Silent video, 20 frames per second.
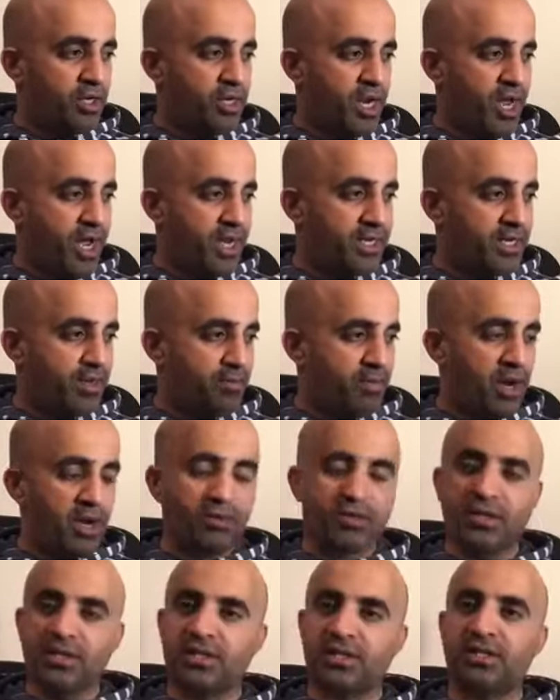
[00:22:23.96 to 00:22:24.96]
lying
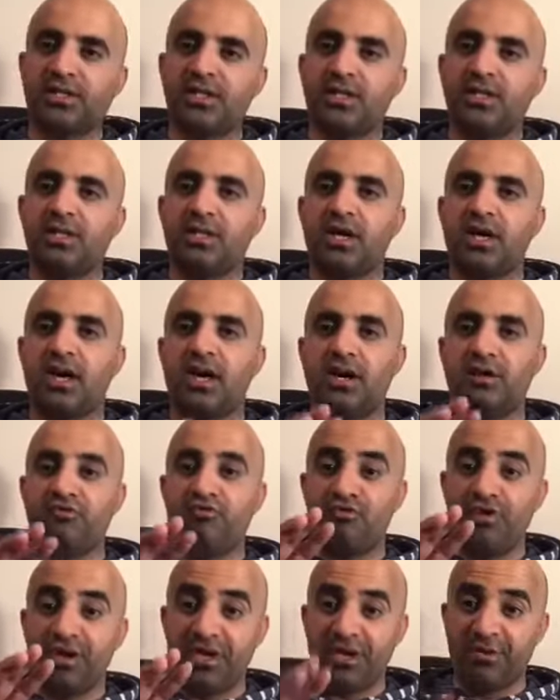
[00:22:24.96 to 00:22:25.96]
about this. I'm
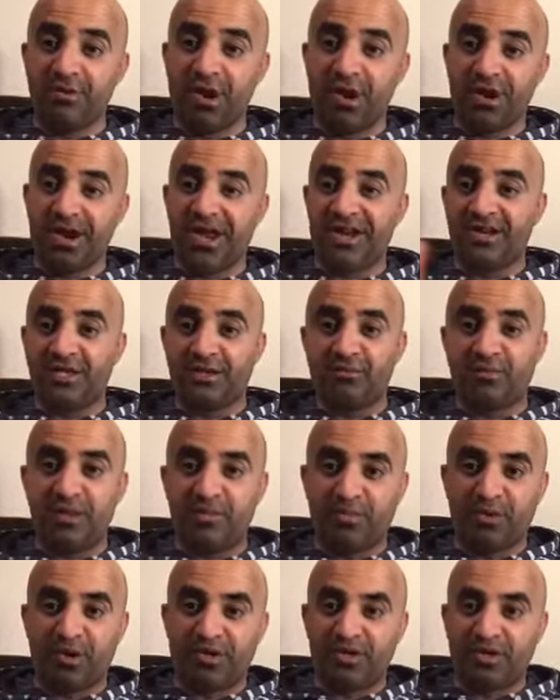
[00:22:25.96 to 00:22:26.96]
really not lying. There's
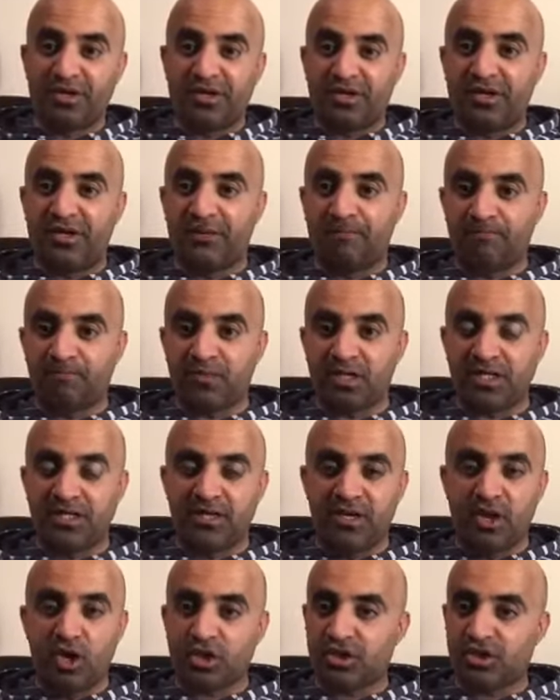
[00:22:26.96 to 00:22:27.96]
people on the, there's
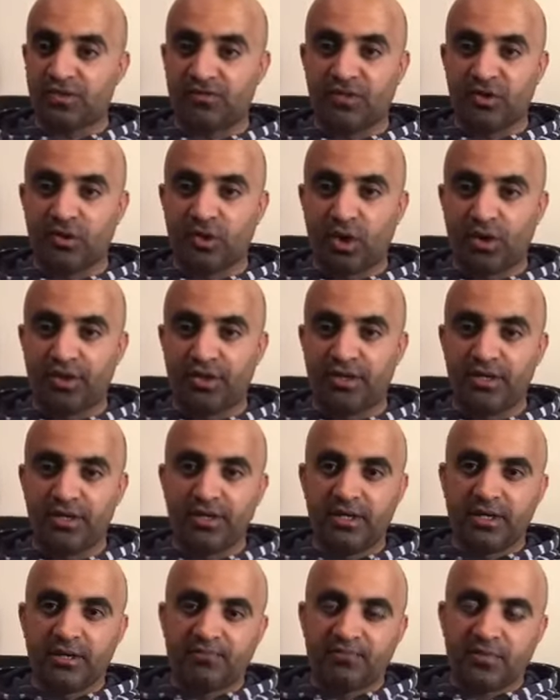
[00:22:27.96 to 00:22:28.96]
lots of you on
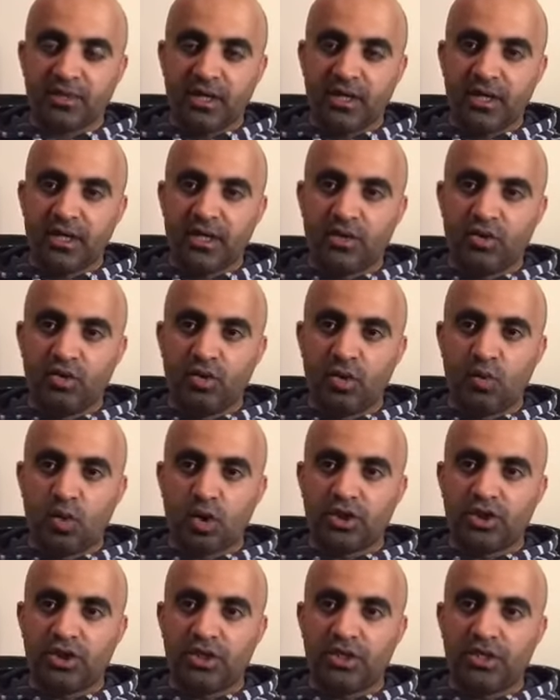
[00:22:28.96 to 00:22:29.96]
who are
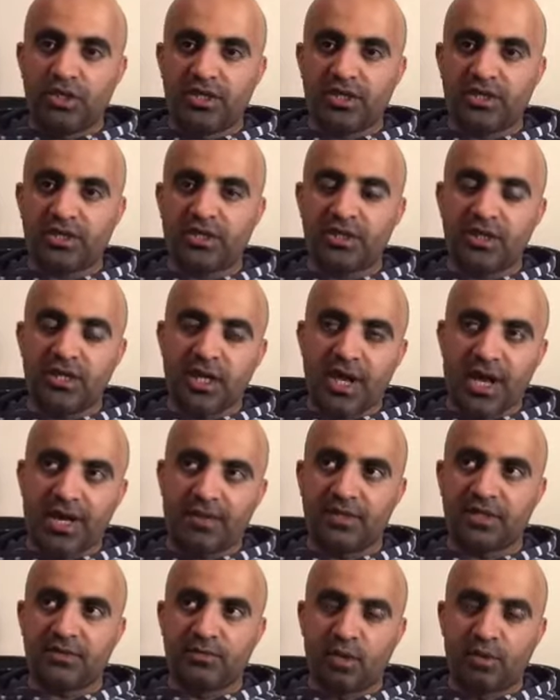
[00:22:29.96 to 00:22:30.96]
watching this at
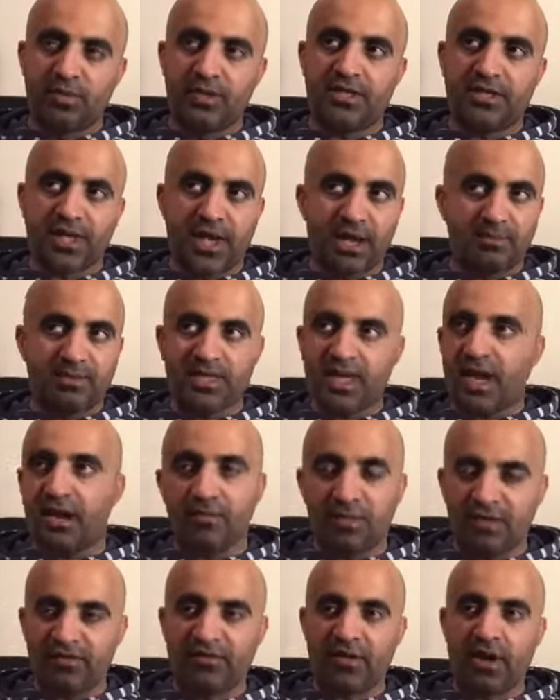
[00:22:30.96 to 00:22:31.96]
this moment in time. Tell
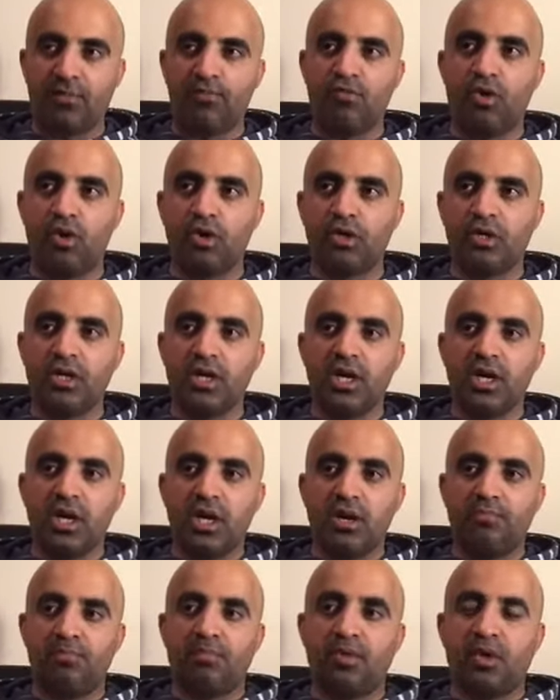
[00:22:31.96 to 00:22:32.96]
me if I'm wrong.
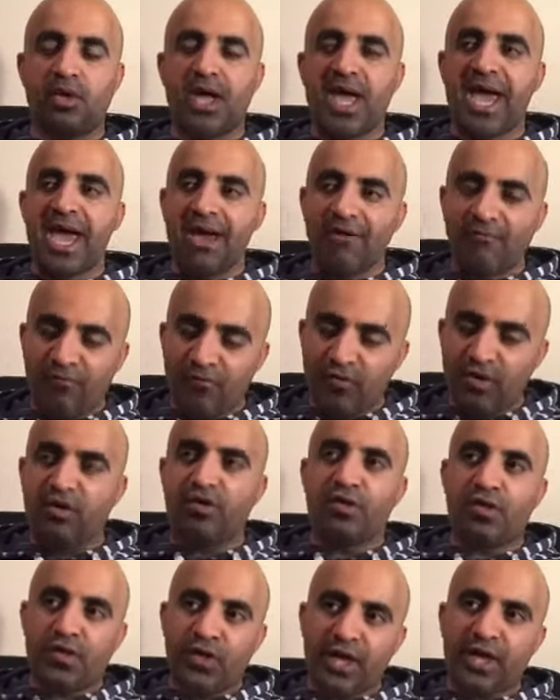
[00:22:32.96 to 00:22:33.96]
But
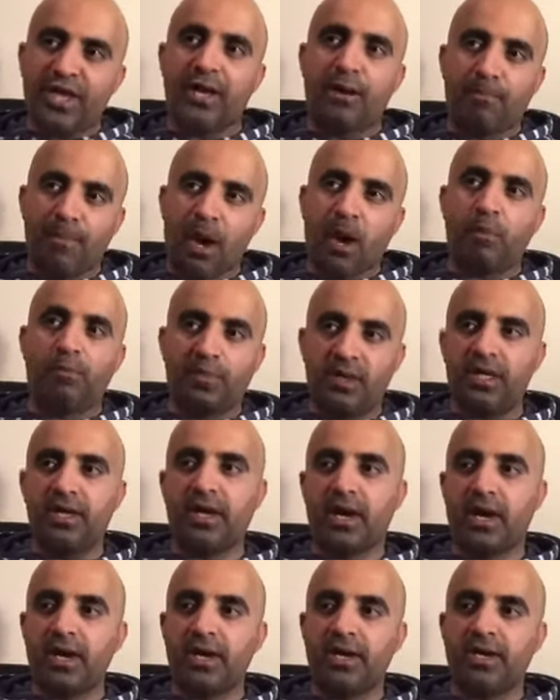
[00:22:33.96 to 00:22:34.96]
everything about
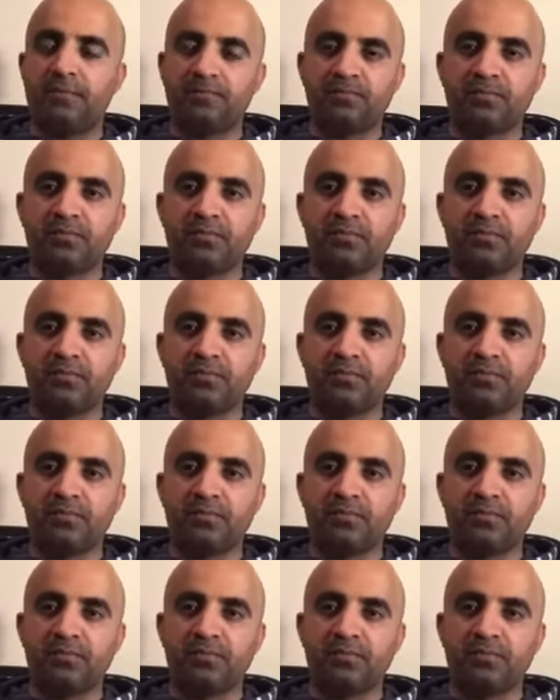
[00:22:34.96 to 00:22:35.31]
PIA